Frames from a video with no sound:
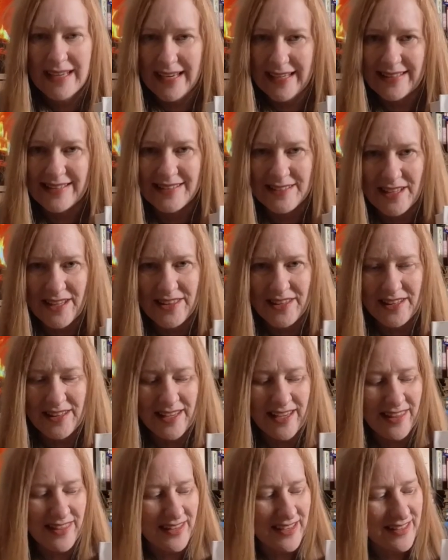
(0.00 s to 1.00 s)
It's nothing
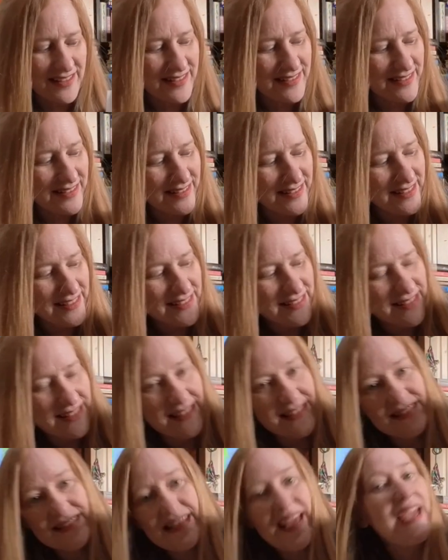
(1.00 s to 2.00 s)
like this. This
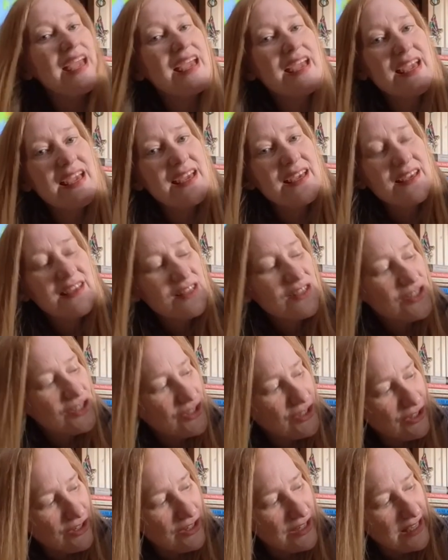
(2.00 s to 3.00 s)
is a
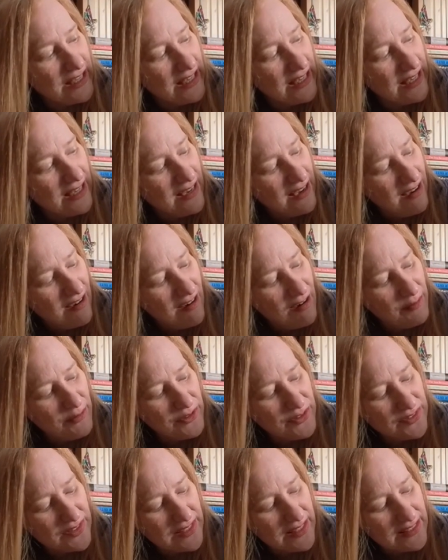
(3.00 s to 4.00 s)
sturdy,
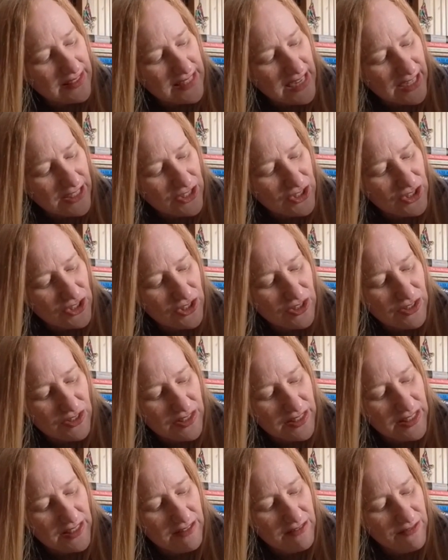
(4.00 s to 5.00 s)
almost like a
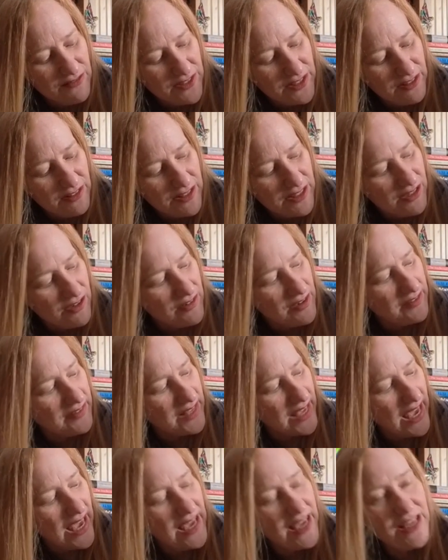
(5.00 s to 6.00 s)
textured linen feel here around
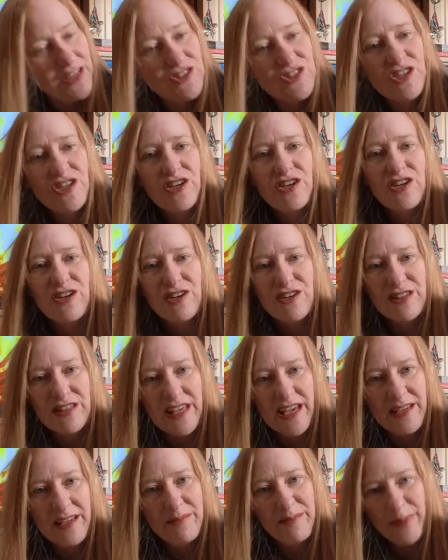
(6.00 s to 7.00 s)
the edge,
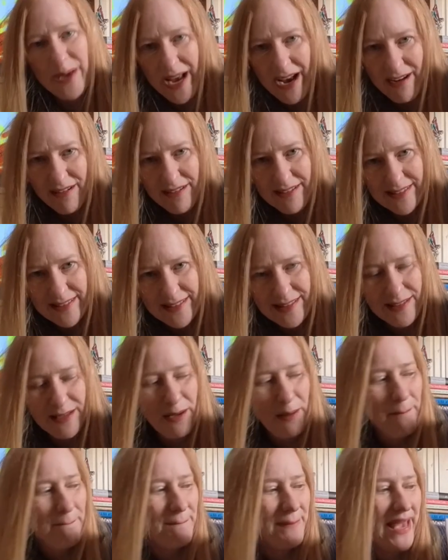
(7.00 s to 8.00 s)
Guerlain Paris
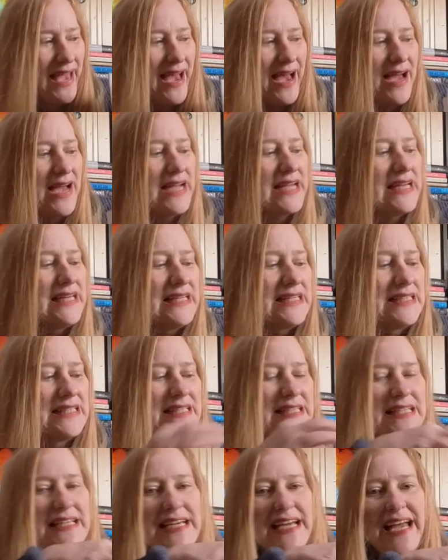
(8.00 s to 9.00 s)
bag.
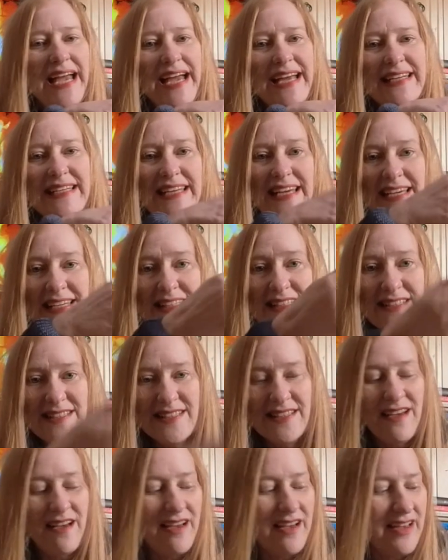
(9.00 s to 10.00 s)
And
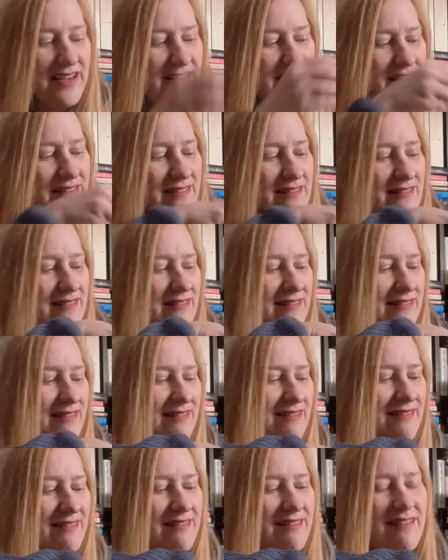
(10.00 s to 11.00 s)
inside,
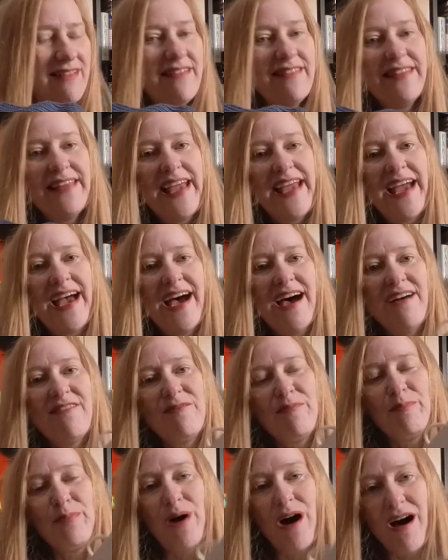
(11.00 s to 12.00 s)
they
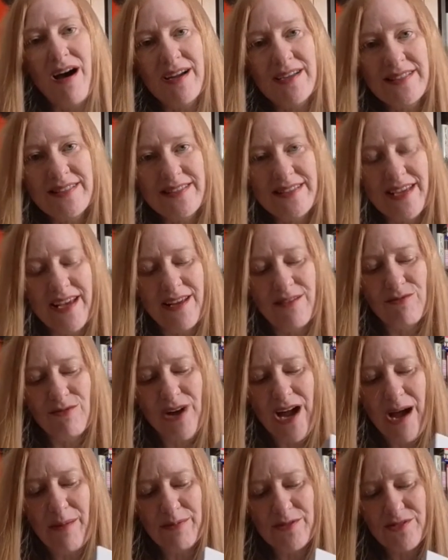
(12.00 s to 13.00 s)
have boxed and
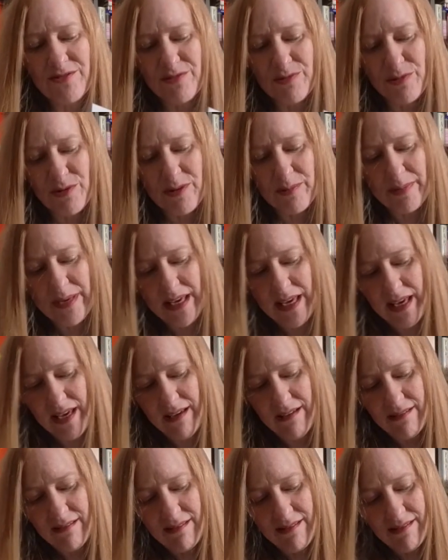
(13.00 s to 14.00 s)
wrapped for
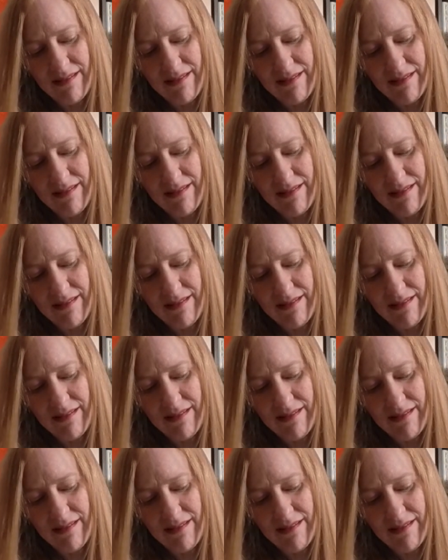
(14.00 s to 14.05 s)
me.